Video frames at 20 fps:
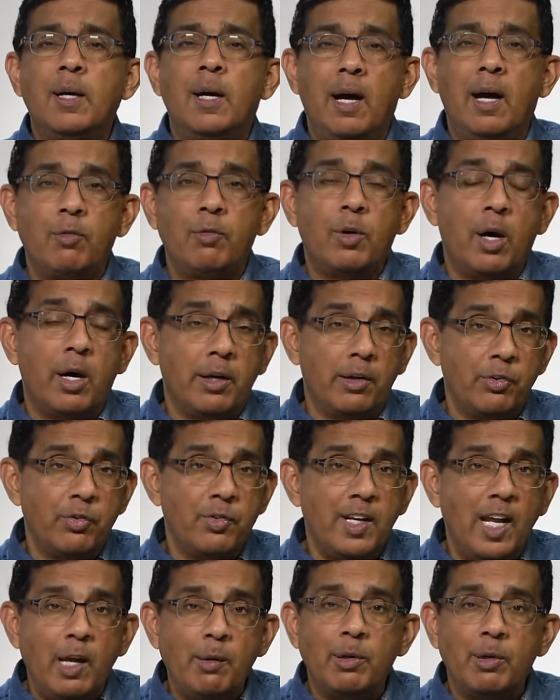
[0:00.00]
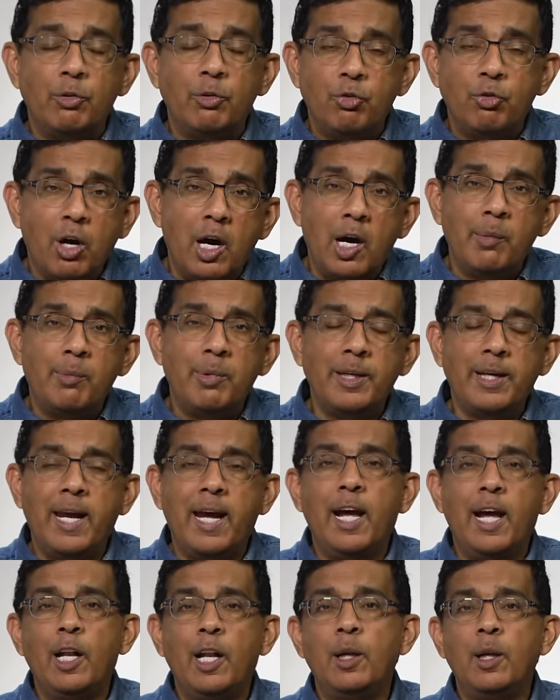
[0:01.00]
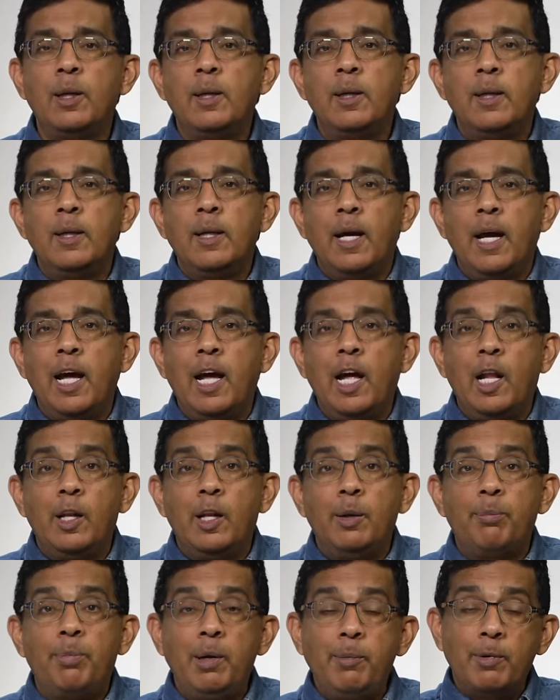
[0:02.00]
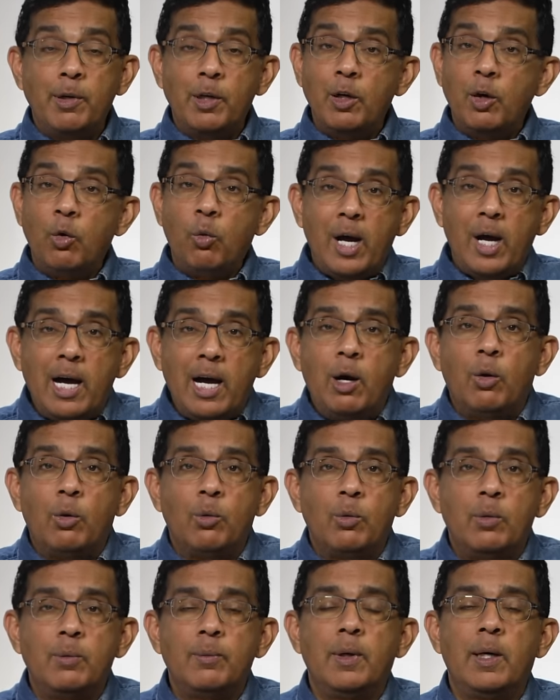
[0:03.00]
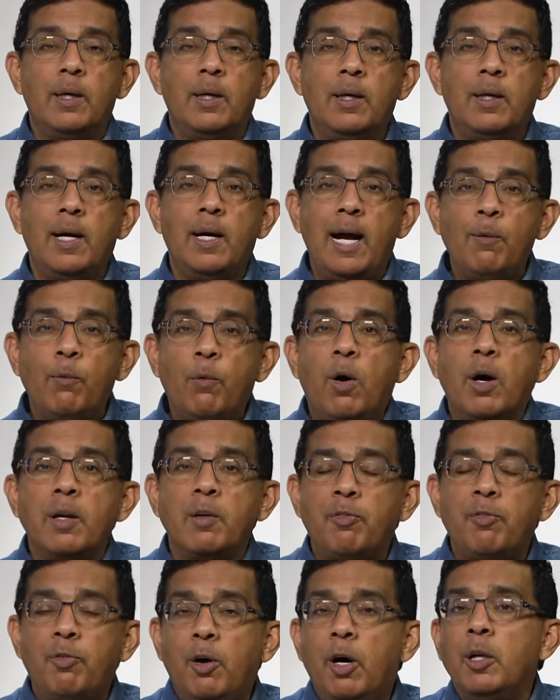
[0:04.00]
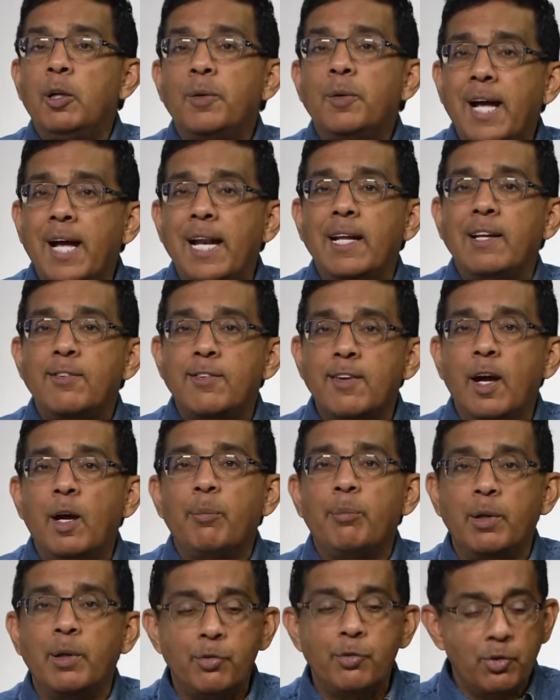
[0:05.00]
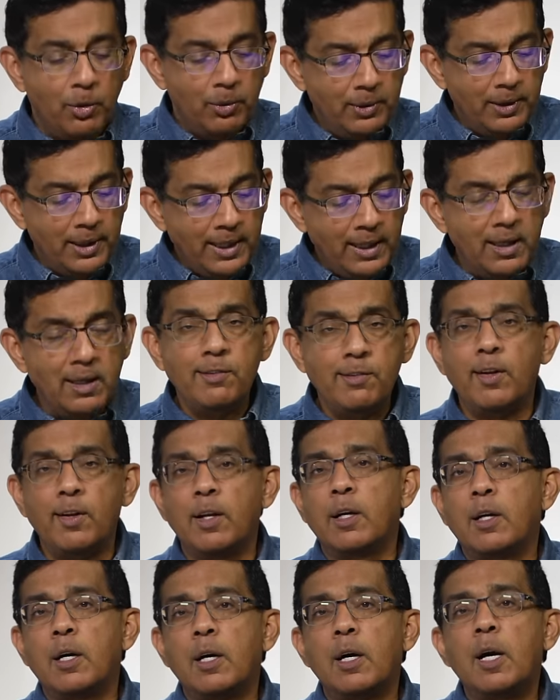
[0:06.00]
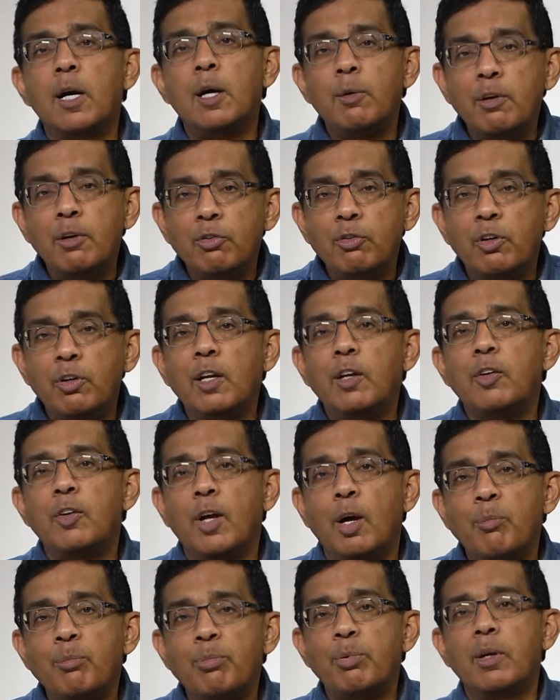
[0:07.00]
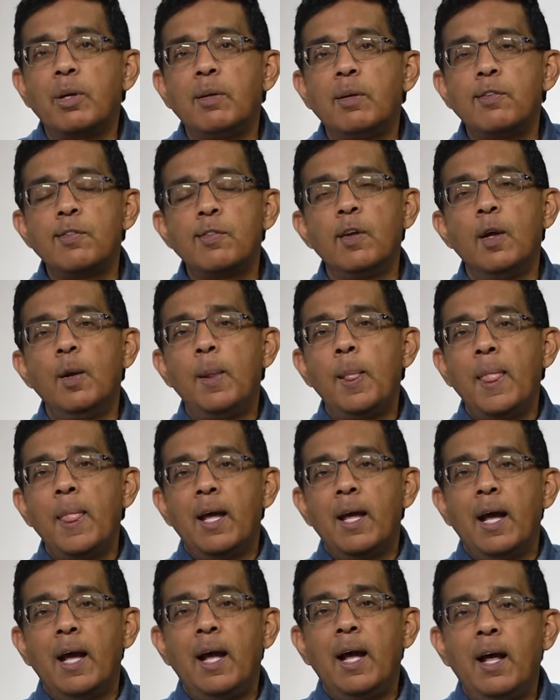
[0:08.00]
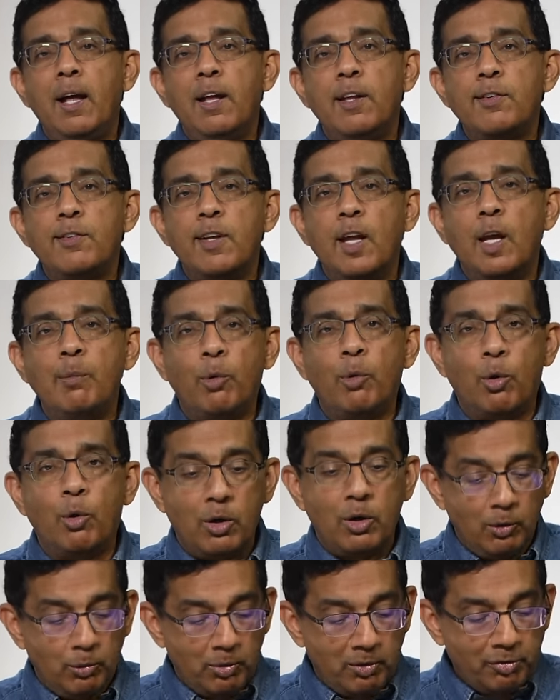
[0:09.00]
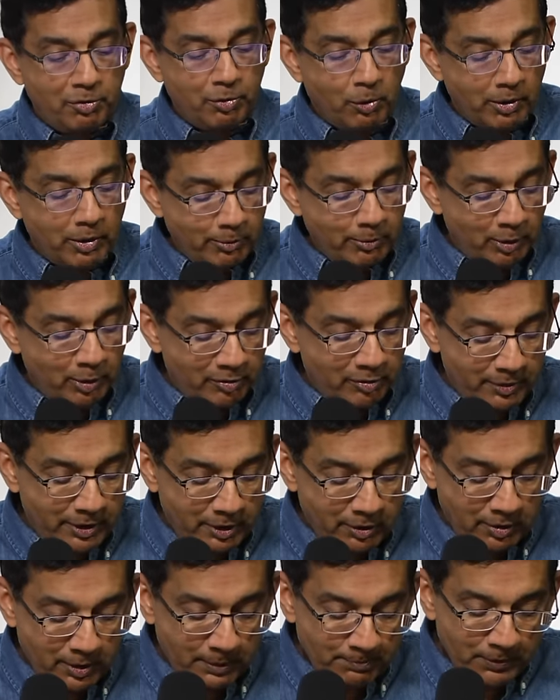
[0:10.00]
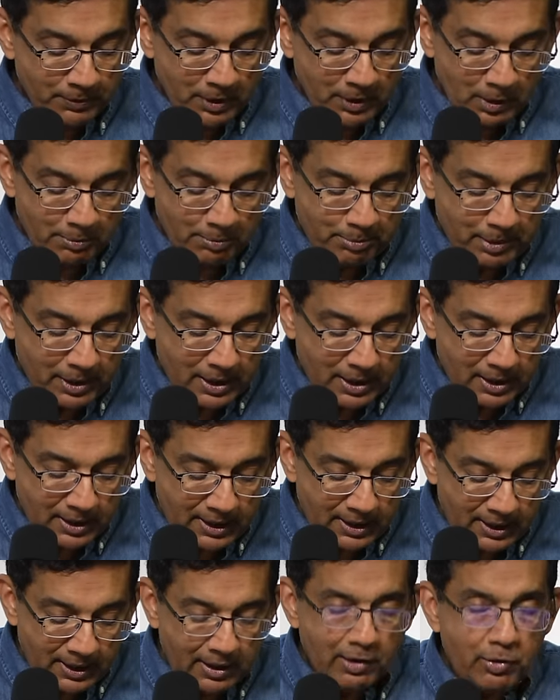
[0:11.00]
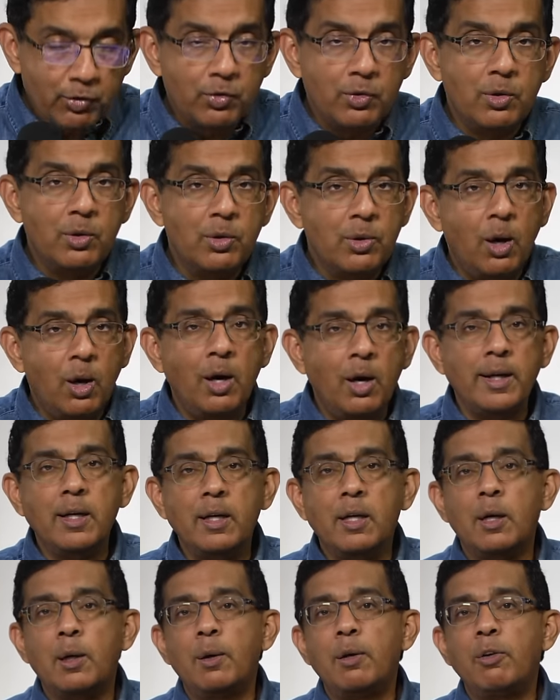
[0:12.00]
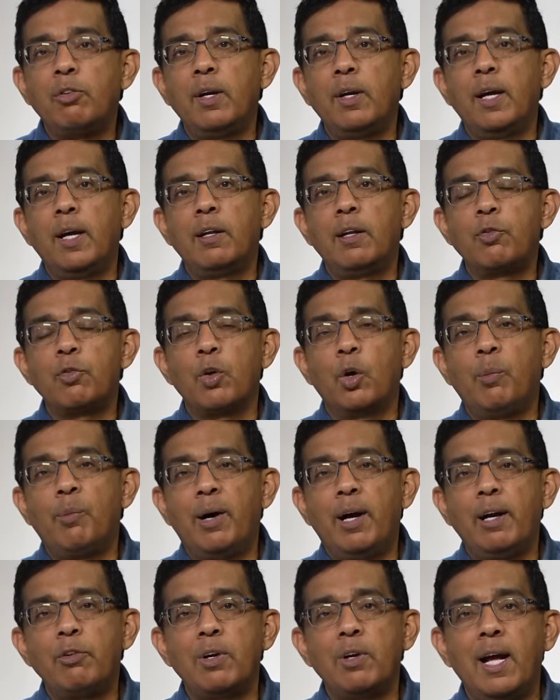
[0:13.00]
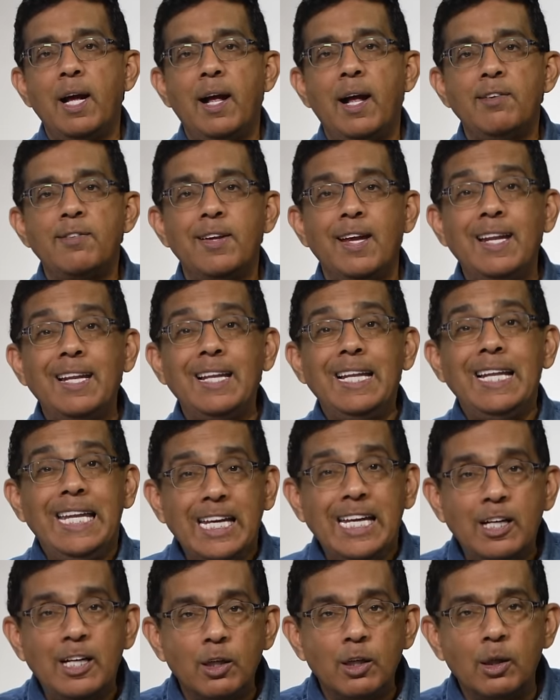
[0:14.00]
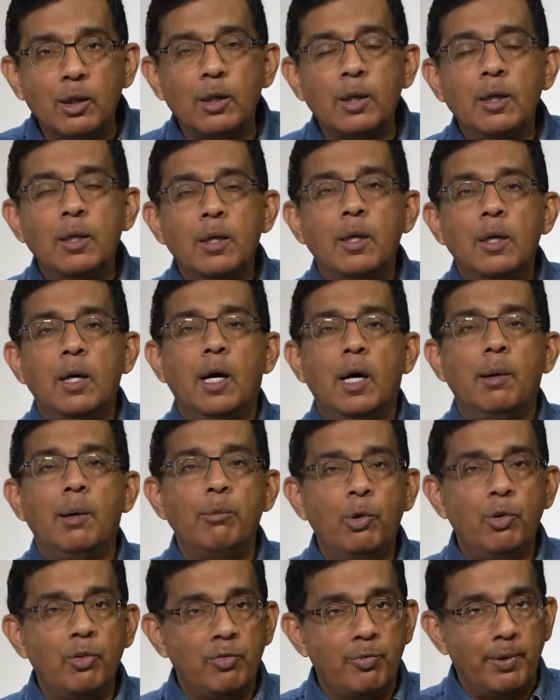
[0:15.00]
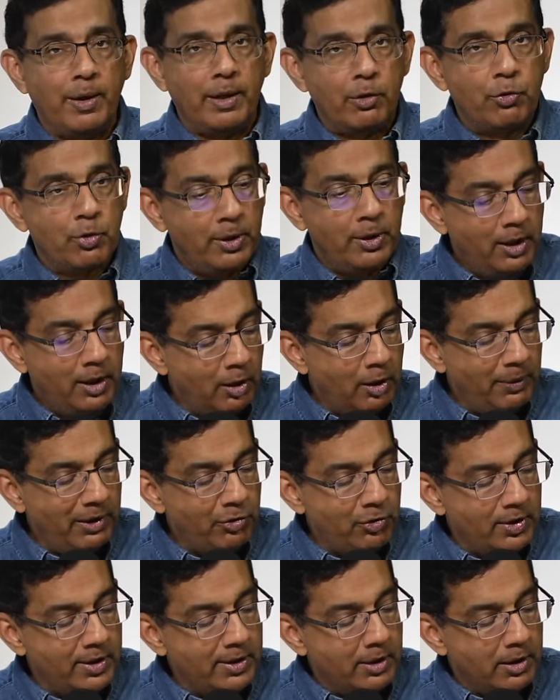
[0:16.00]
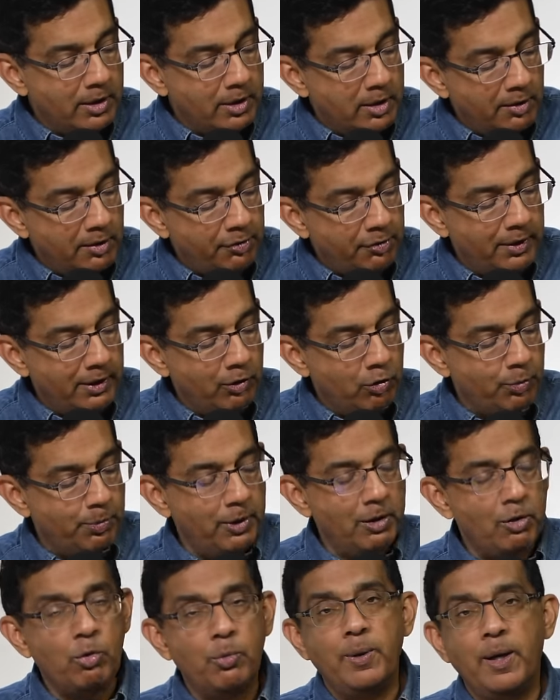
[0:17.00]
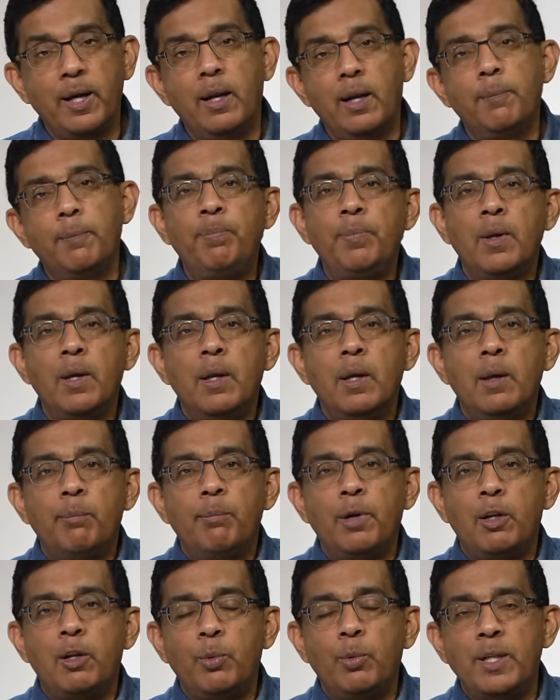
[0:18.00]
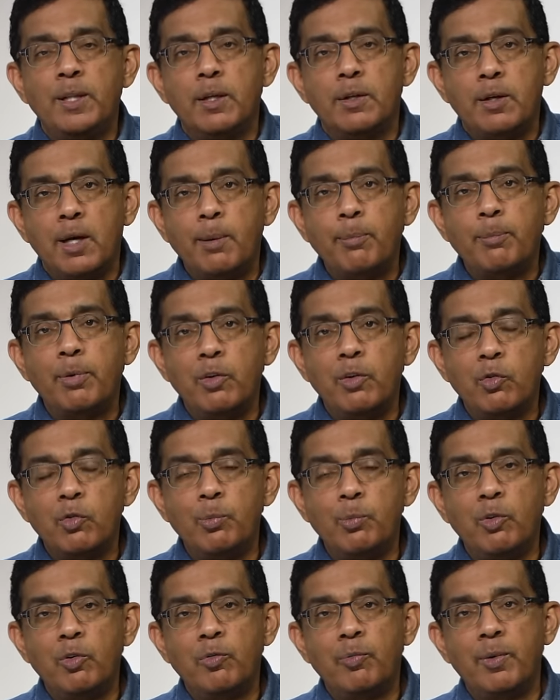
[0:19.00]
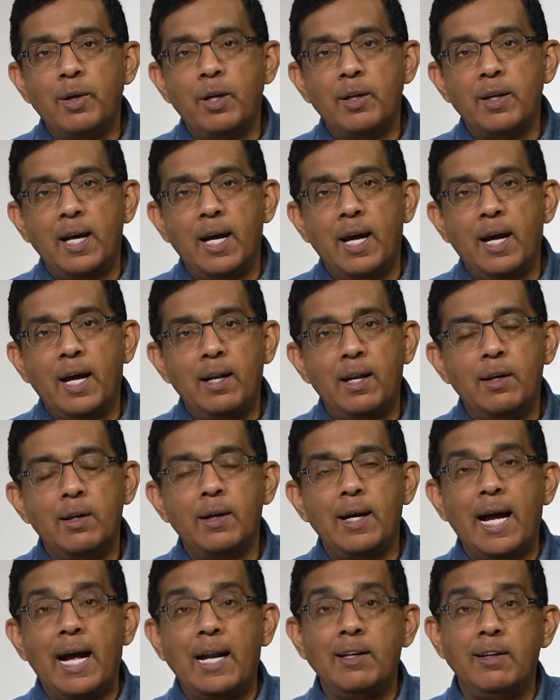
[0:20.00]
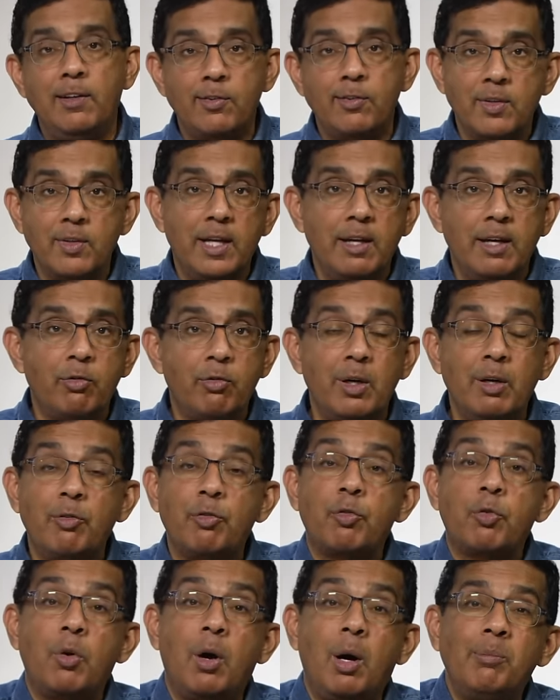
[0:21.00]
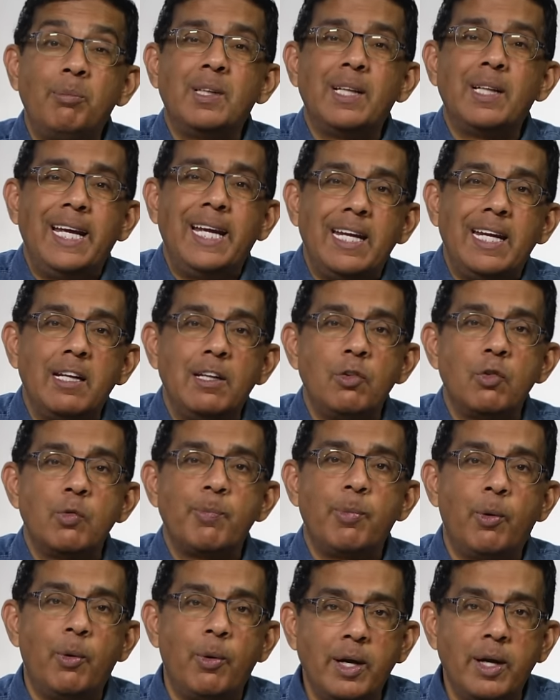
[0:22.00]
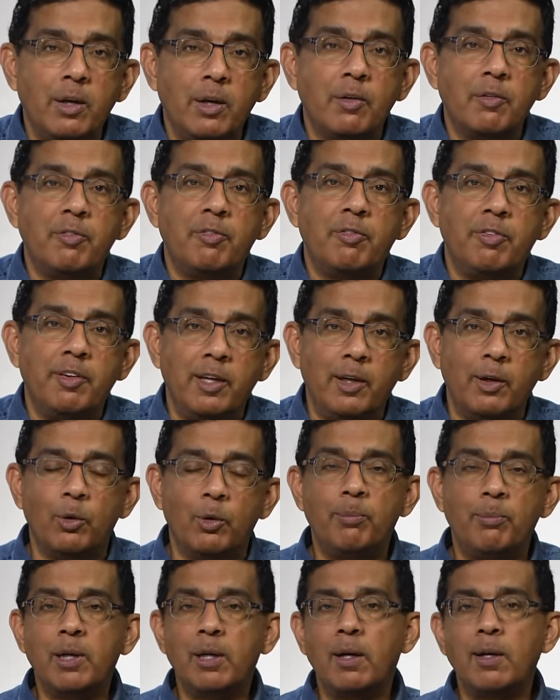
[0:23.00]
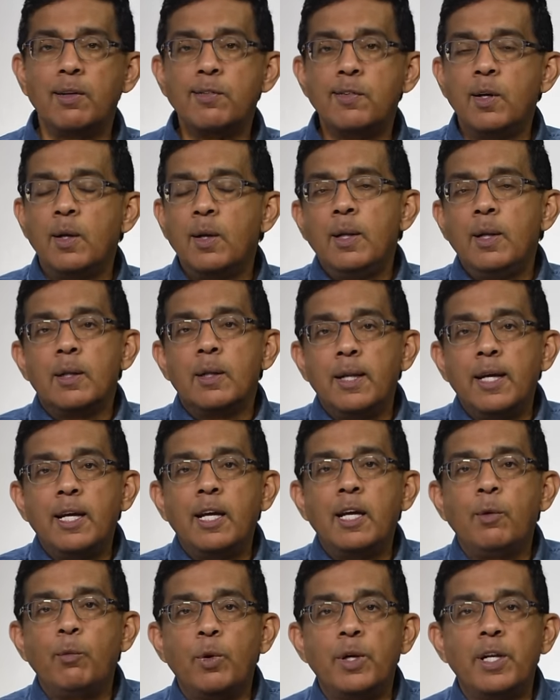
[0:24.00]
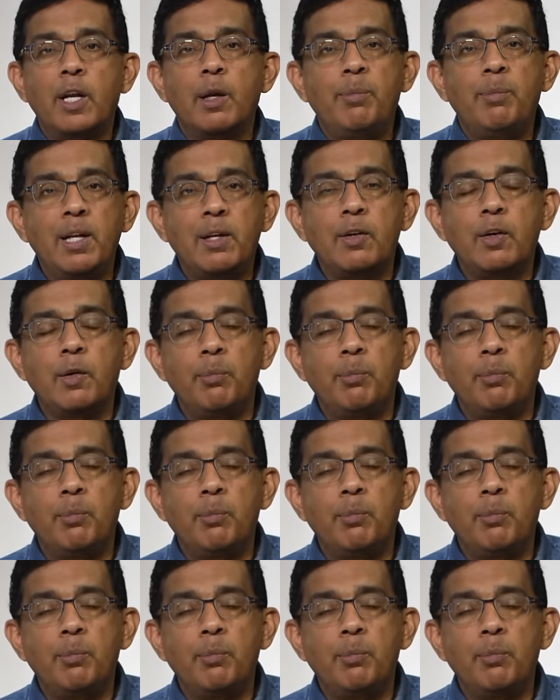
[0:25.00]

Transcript: I've got a stable job again. And people go, wow, I want to follow that example. So Lincoln is encouraging temperance as a moral reform movement, but he is not encouraging it so much as a legal movement. So here we see the difference between the temperance movement and anti-slavery from Lincoln's point of view, because Lincoln would admit